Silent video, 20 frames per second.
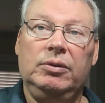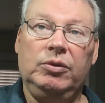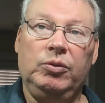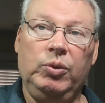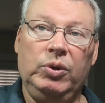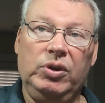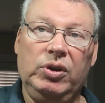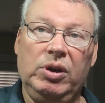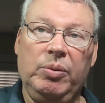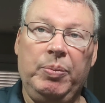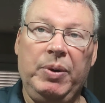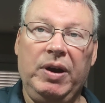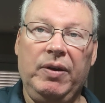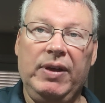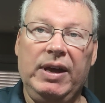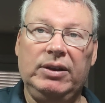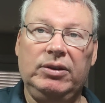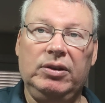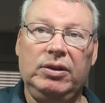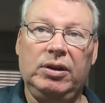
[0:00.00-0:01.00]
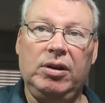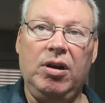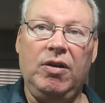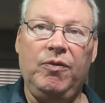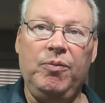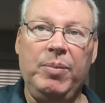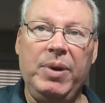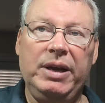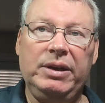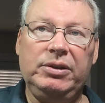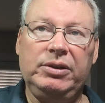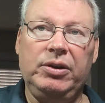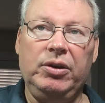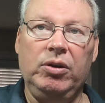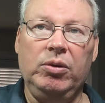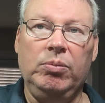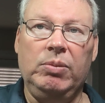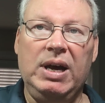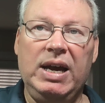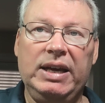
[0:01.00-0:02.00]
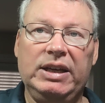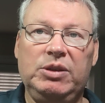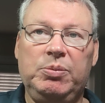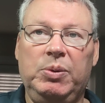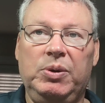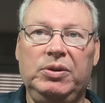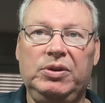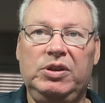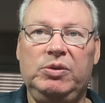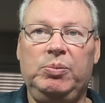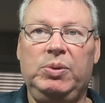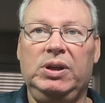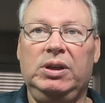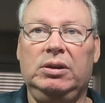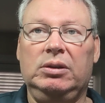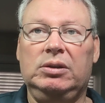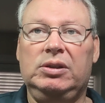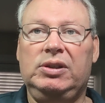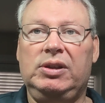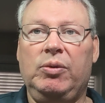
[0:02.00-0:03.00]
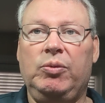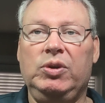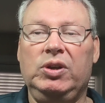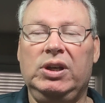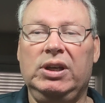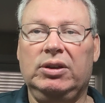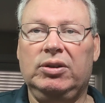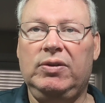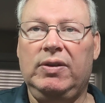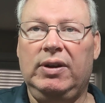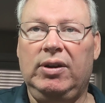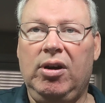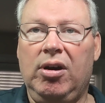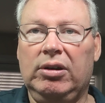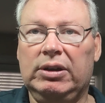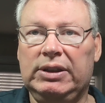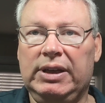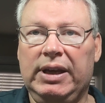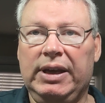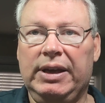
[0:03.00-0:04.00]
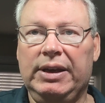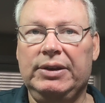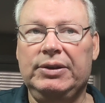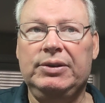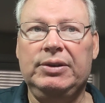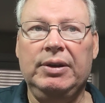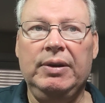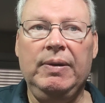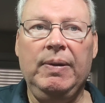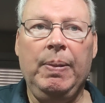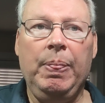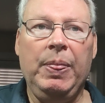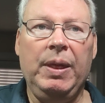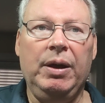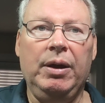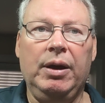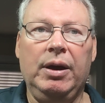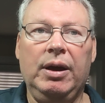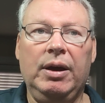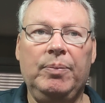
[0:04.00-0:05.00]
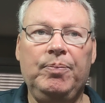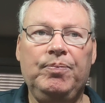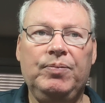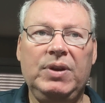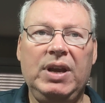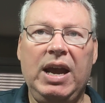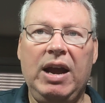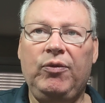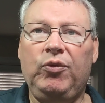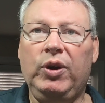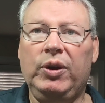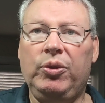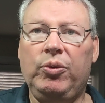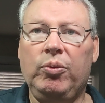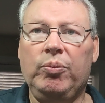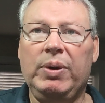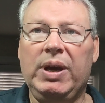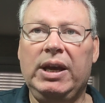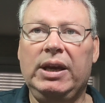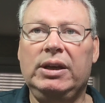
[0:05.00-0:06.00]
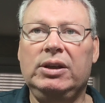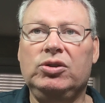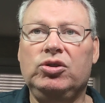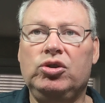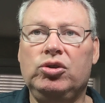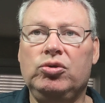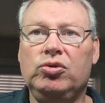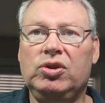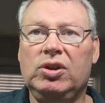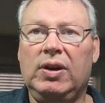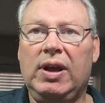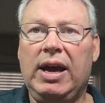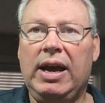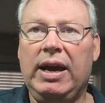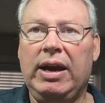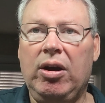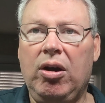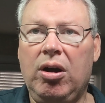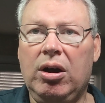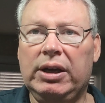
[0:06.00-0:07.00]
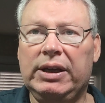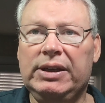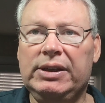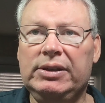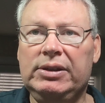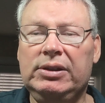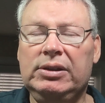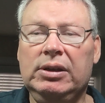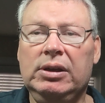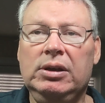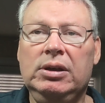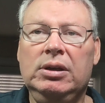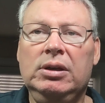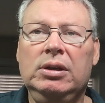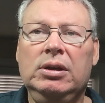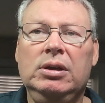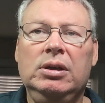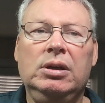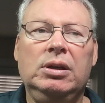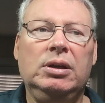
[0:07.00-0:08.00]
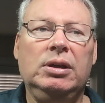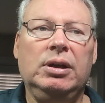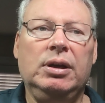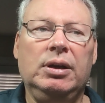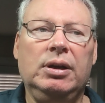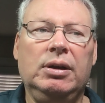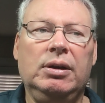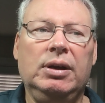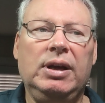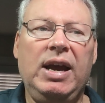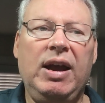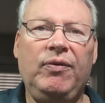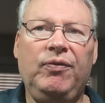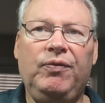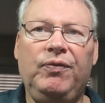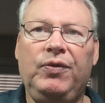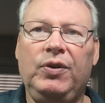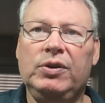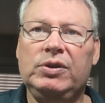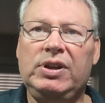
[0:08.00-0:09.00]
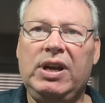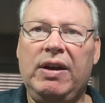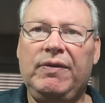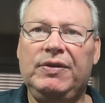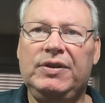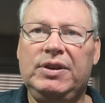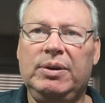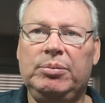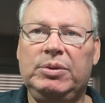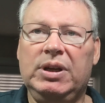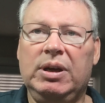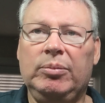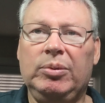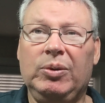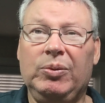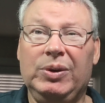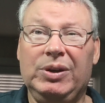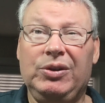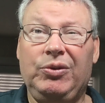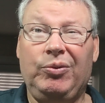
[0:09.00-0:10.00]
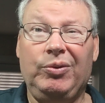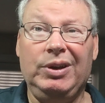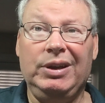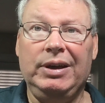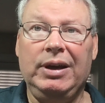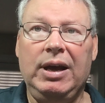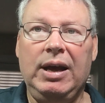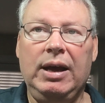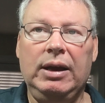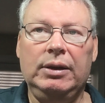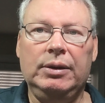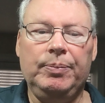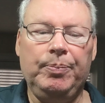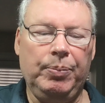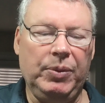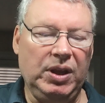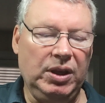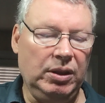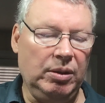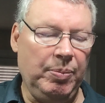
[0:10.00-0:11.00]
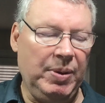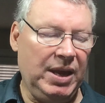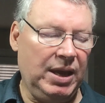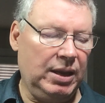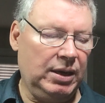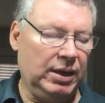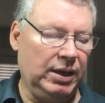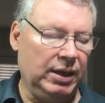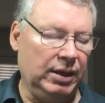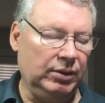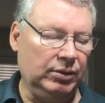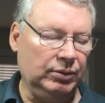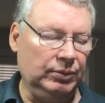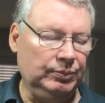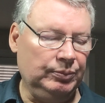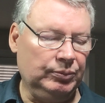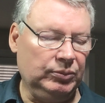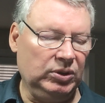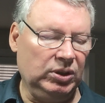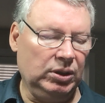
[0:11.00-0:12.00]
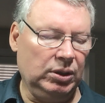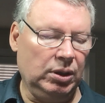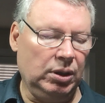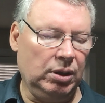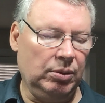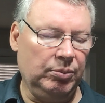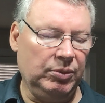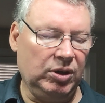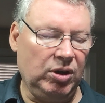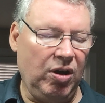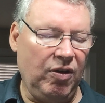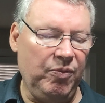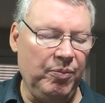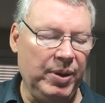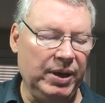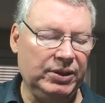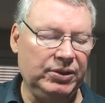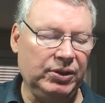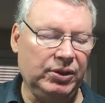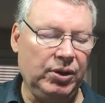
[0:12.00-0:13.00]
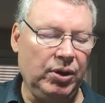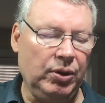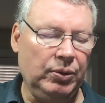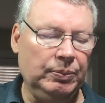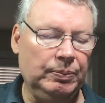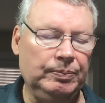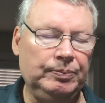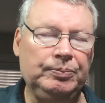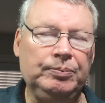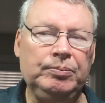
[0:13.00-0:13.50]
When you compare that to the Gulf of Mexico, my experience has been, so when you get to the dog days, halfway through May, June, July, August, first half of September when it's really hot, in the Panhandle, Gulf of Mexico,